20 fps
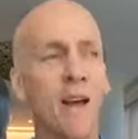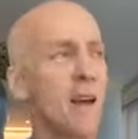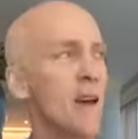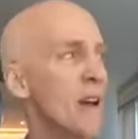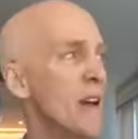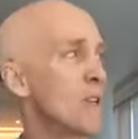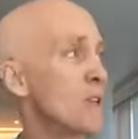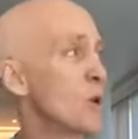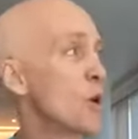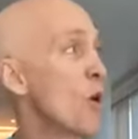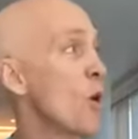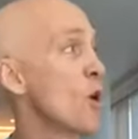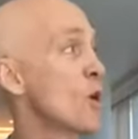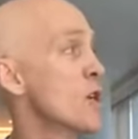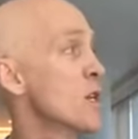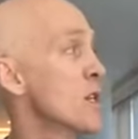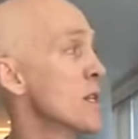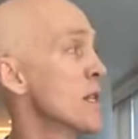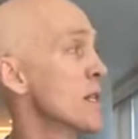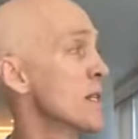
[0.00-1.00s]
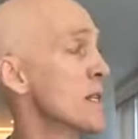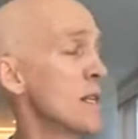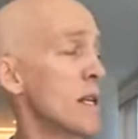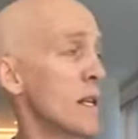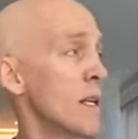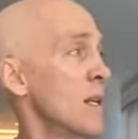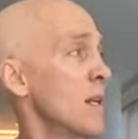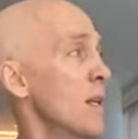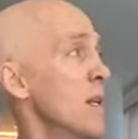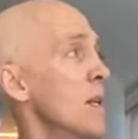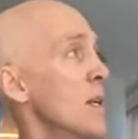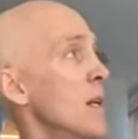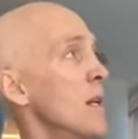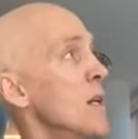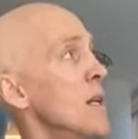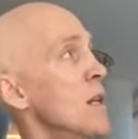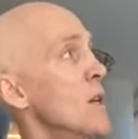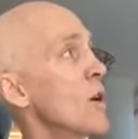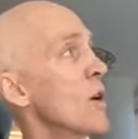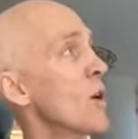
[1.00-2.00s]
It's gorgeous in
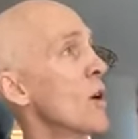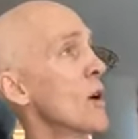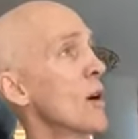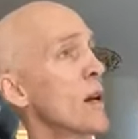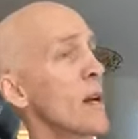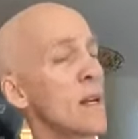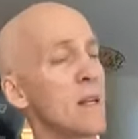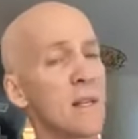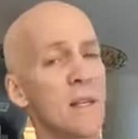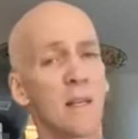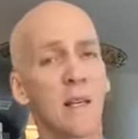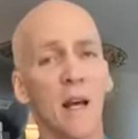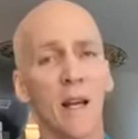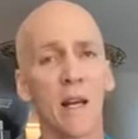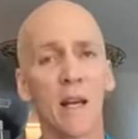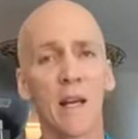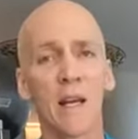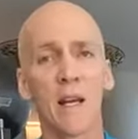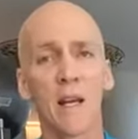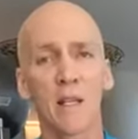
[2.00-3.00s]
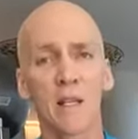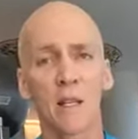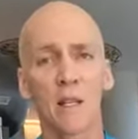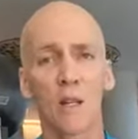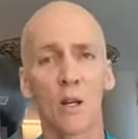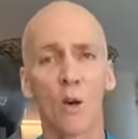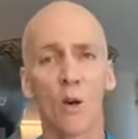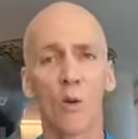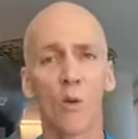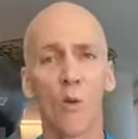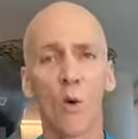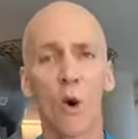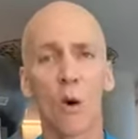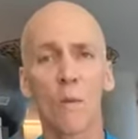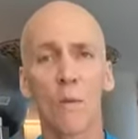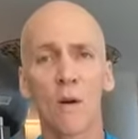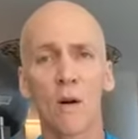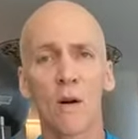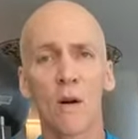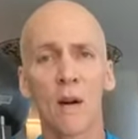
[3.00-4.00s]
New York. It's sunny. It's a little
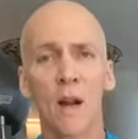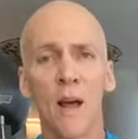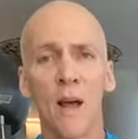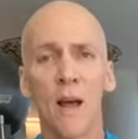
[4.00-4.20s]
warmer.